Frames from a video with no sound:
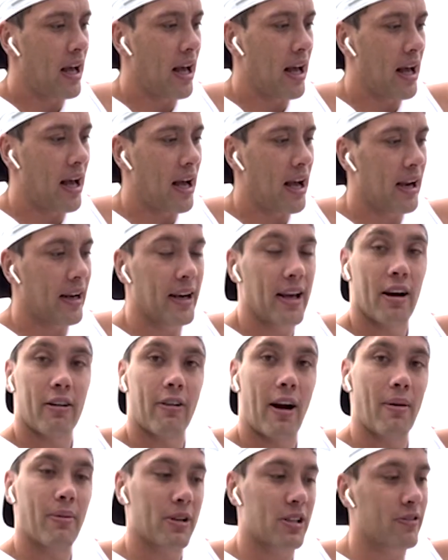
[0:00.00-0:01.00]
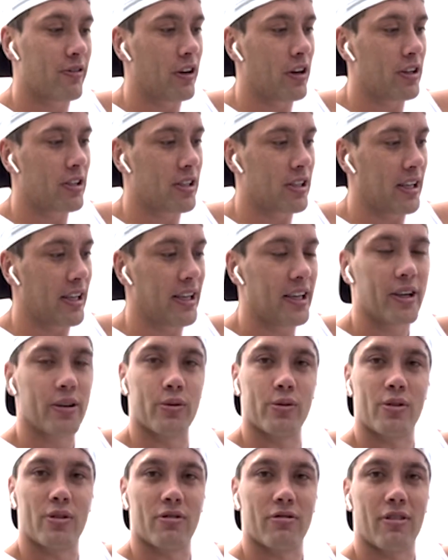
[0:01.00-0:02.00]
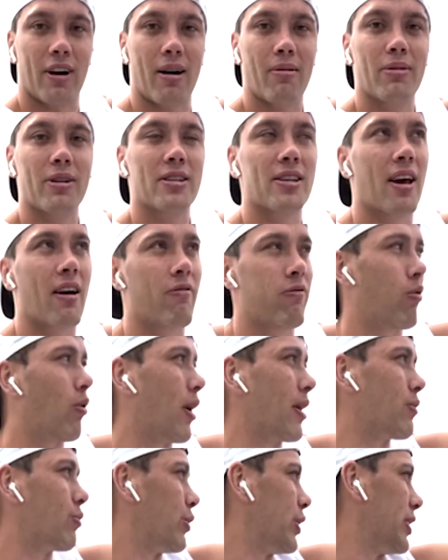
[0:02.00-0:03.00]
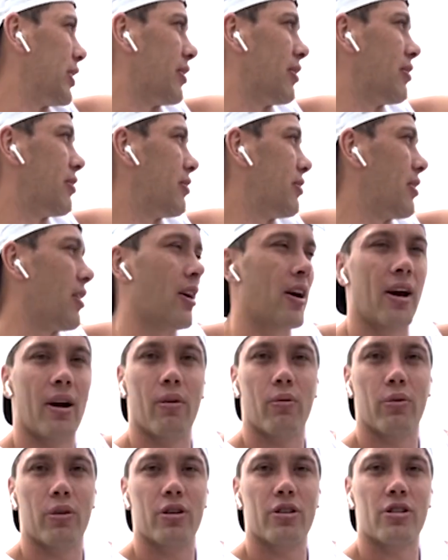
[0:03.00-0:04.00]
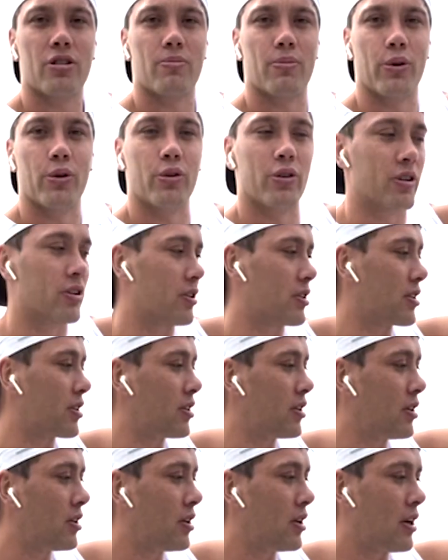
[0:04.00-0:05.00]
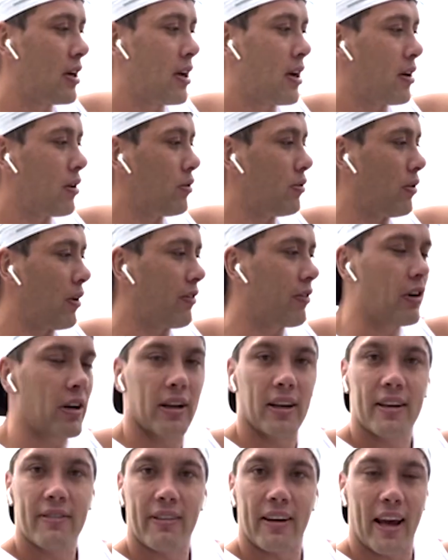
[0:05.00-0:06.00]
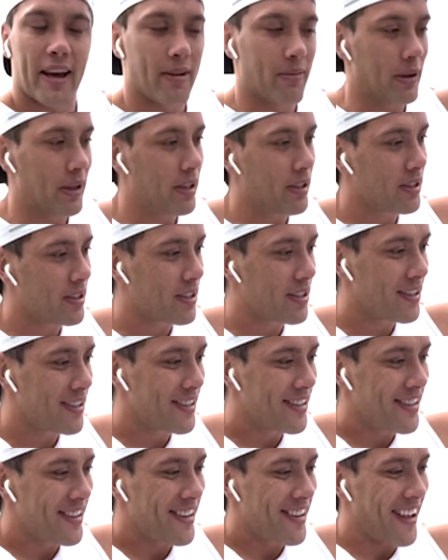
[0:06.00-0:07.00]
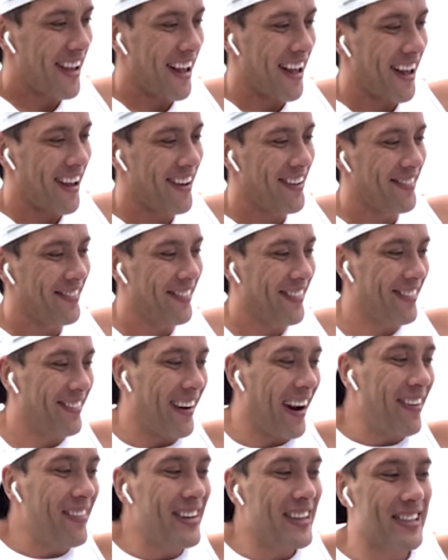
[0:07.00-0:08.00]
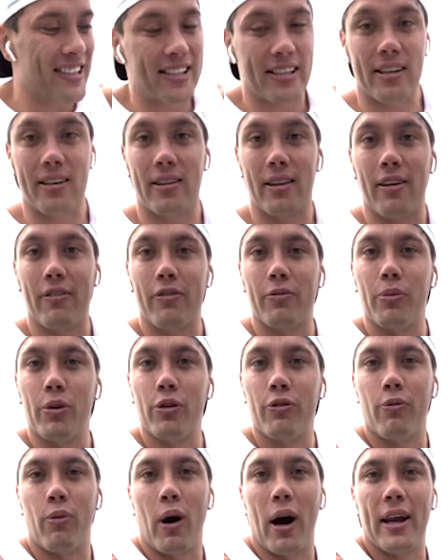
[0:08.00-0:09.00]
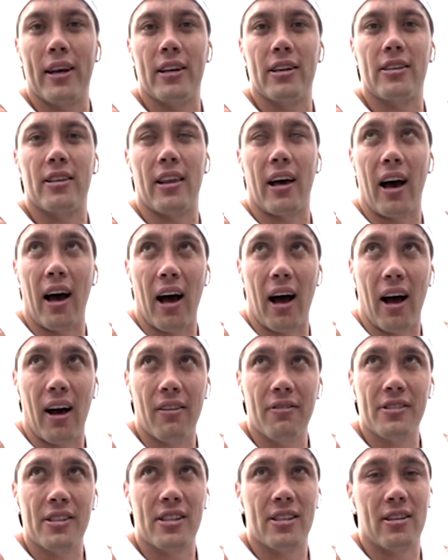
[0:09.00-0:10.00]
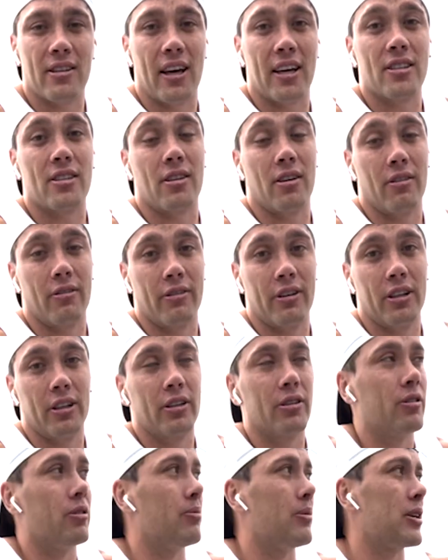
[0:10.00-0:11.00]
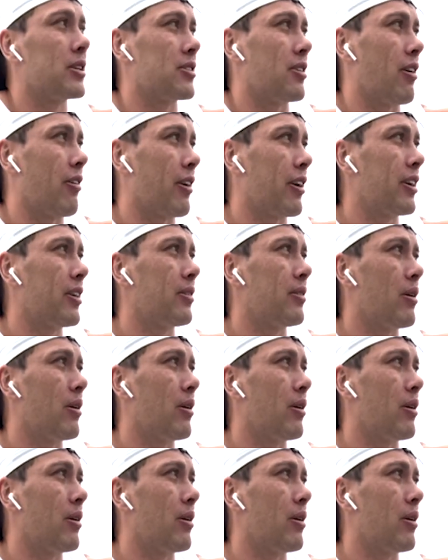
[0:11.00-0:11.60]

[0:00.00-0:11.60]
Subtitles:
Now Rabbits versus Eels. Rabbits have 1 win. They're wooden spooners. Oh, I've got to leave in 8 minutes. Rabbits, they've moved Whiten into the halves. That's a really good mix, I reckon.